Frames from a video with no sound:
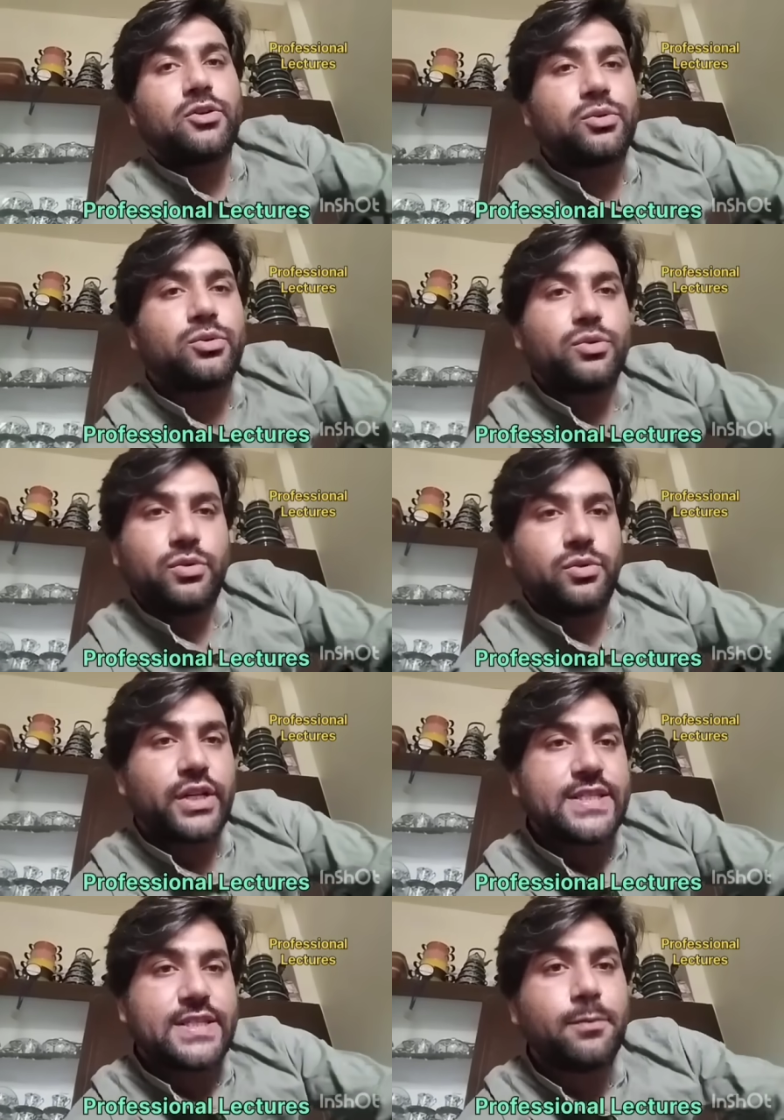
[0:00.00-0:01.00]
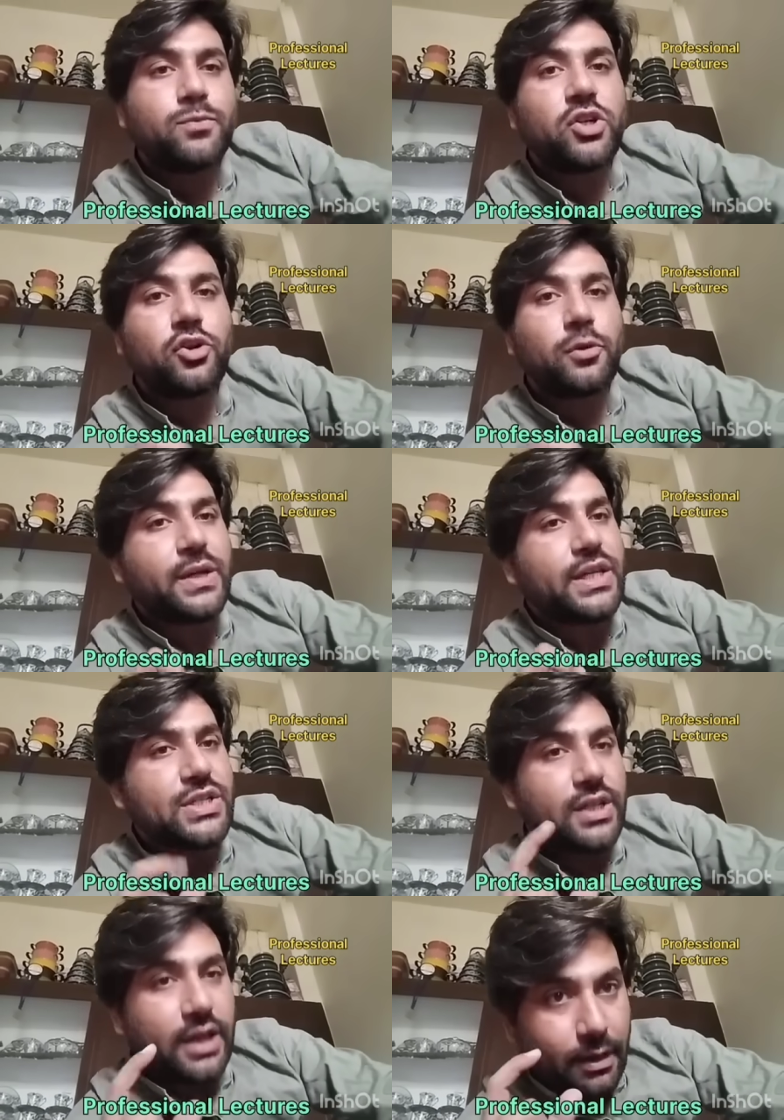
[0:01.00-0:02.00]
to receive the
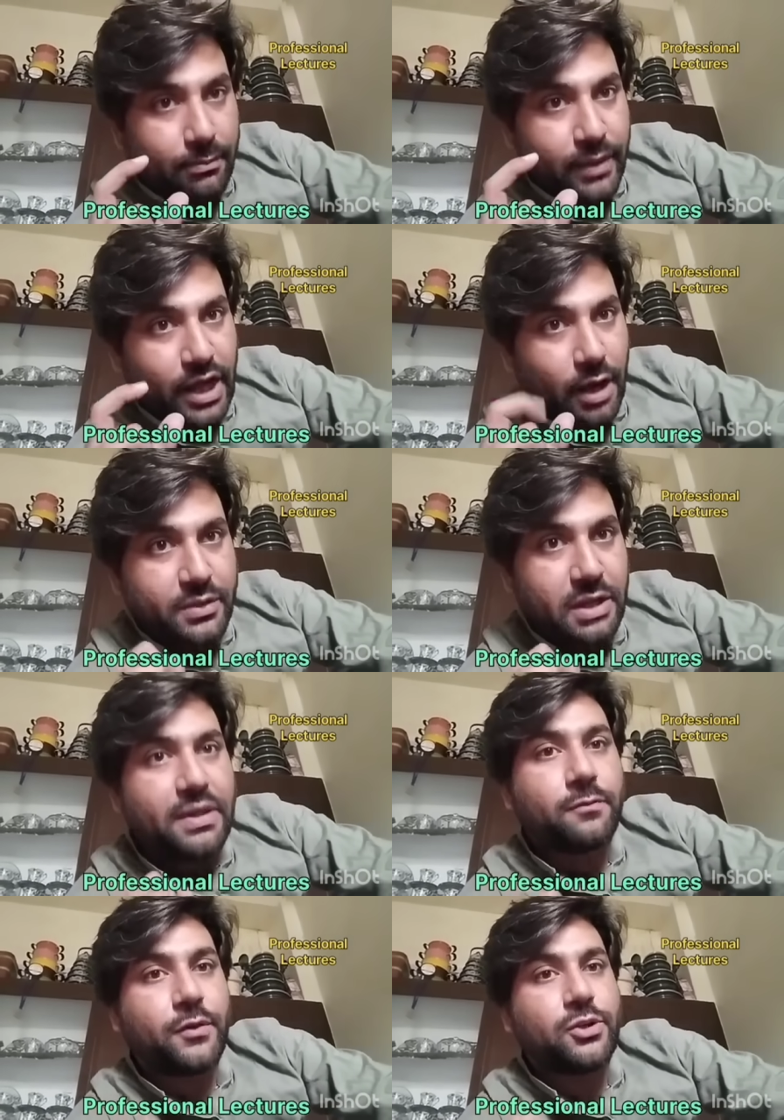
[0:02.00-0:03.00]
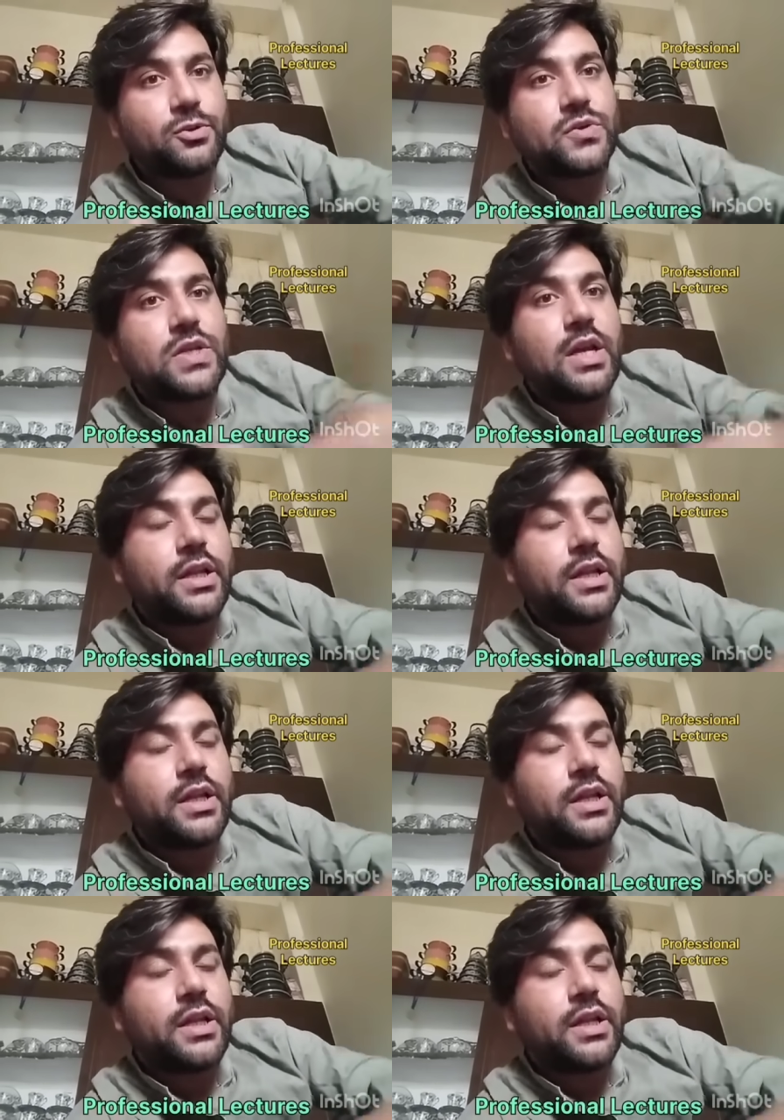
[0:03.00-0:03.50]
notification of my upcoming videos.